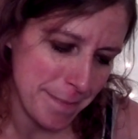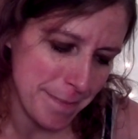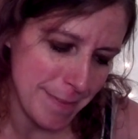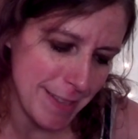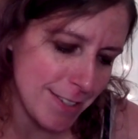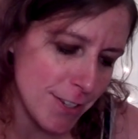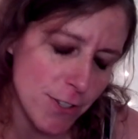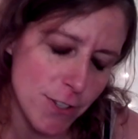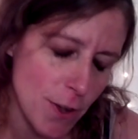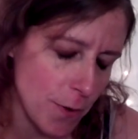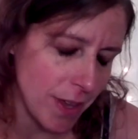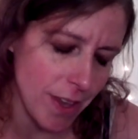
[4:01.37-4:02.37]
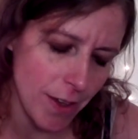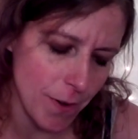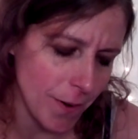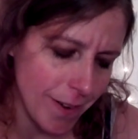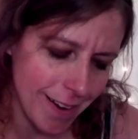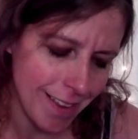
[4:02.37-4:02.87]
This is so
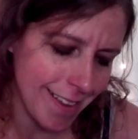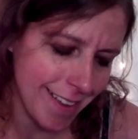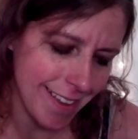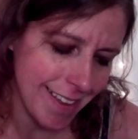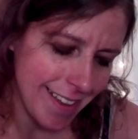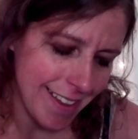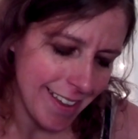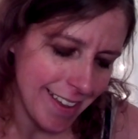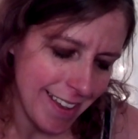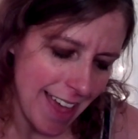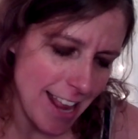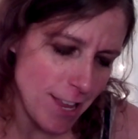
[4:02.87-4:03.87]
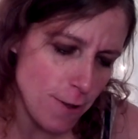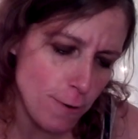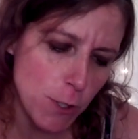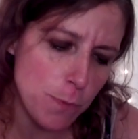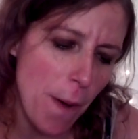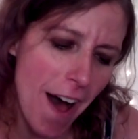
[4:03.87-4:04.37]
cute. And you
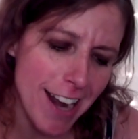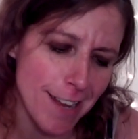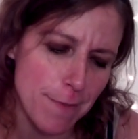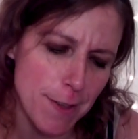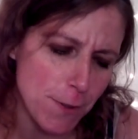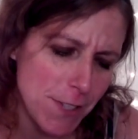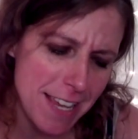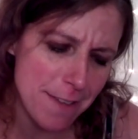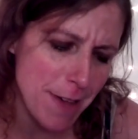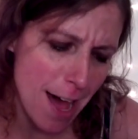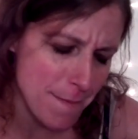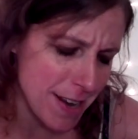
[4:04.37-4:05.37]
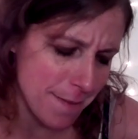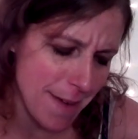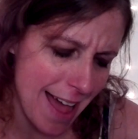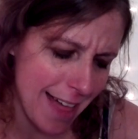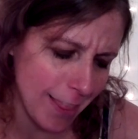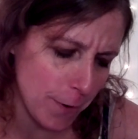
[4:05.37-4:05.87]
spot them. You see them coming a
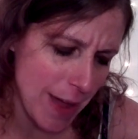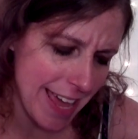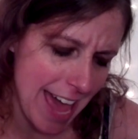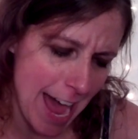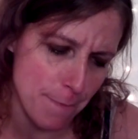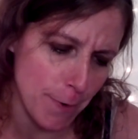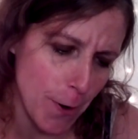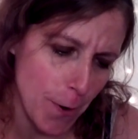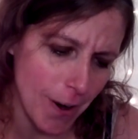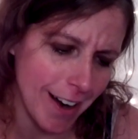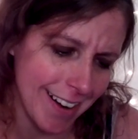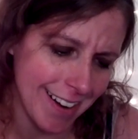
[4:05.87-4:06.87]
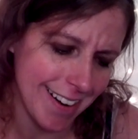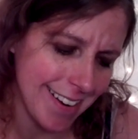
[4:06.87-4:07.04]
mile away, Capricorn.